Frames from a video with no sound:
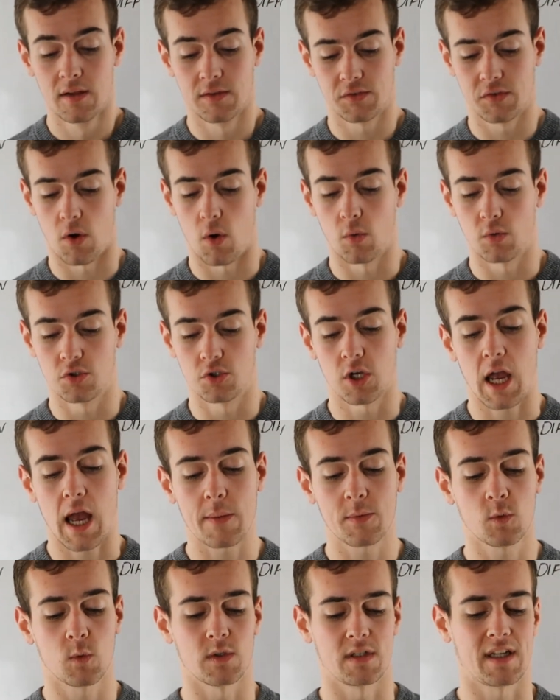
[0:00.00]
So
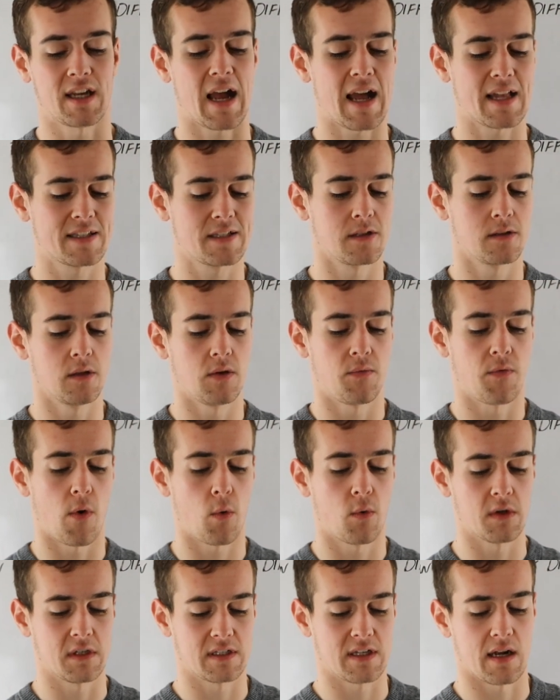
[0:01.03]
Jobs was constantly
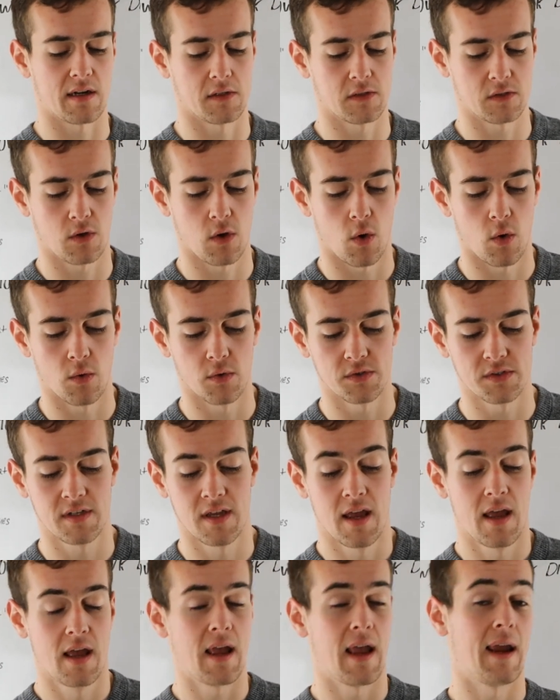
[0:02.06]
focused on his
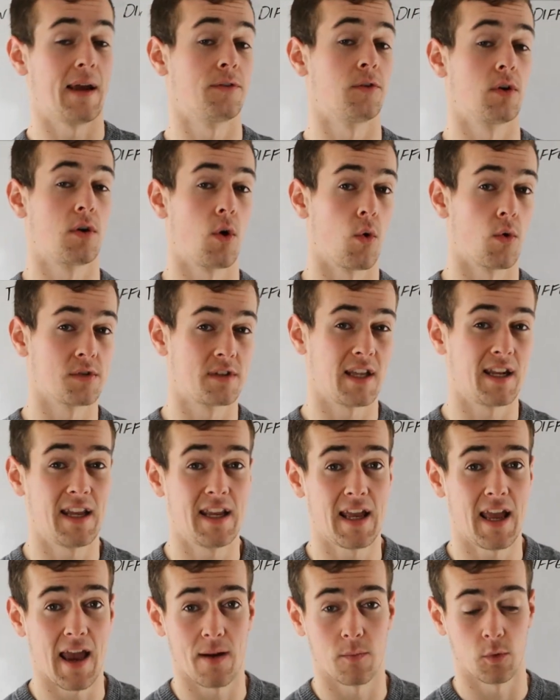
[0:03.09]
goals and the goals that
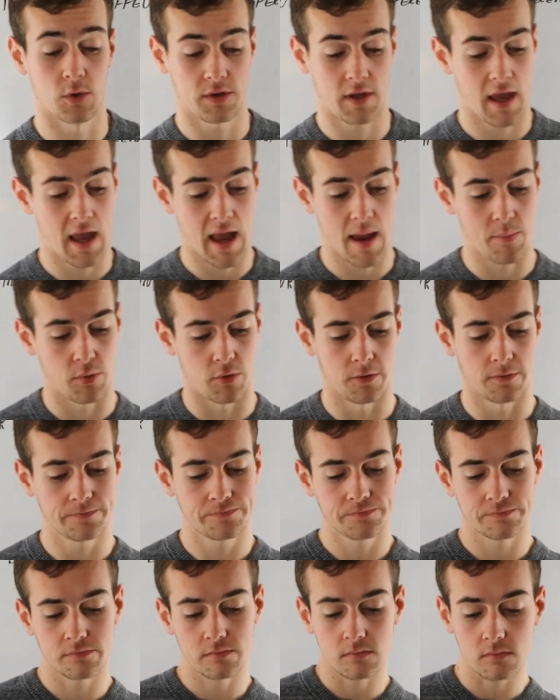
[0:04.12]
he had with Apple.